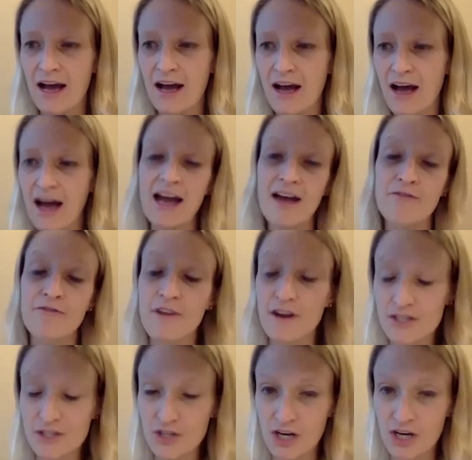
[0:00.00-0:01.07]
I have
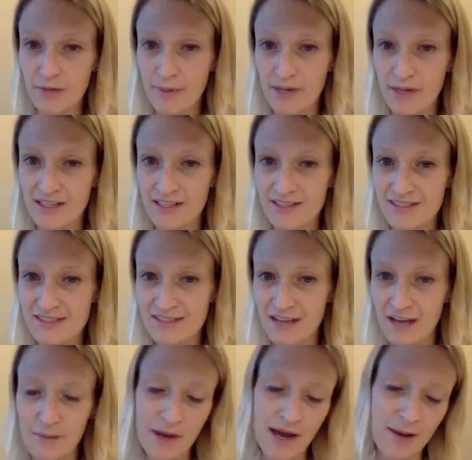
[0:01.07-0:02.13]
very strong opinions.
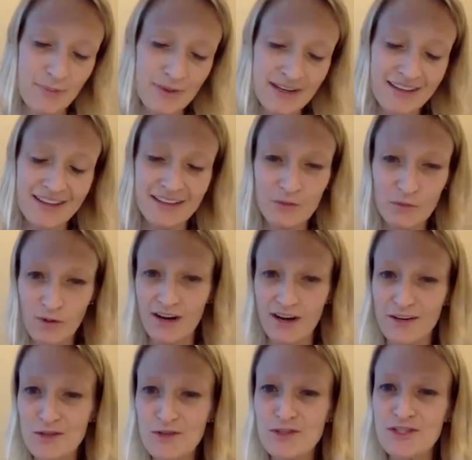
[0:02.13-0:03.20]
I'm happy to, why
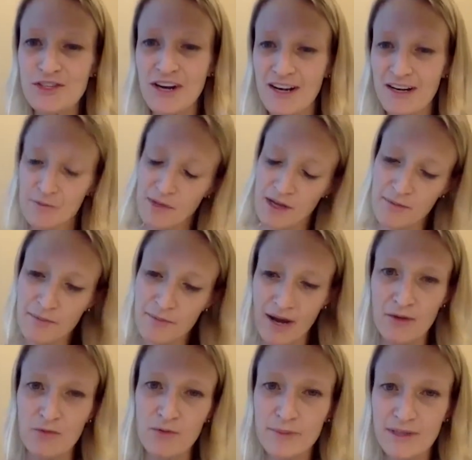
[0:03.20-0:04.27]
don't you start, and maybe
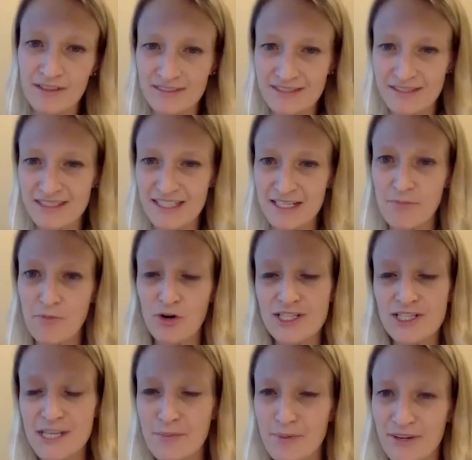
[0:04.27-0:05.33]
mine will seem more
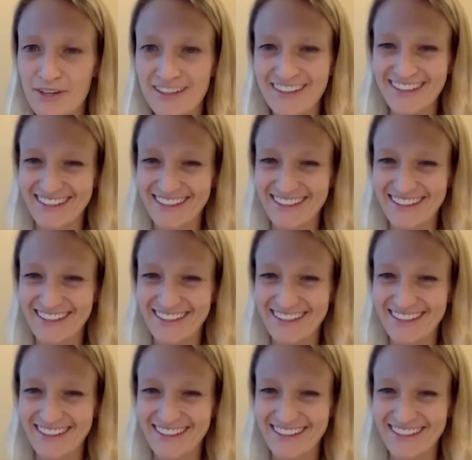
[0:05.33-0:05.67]
tempered.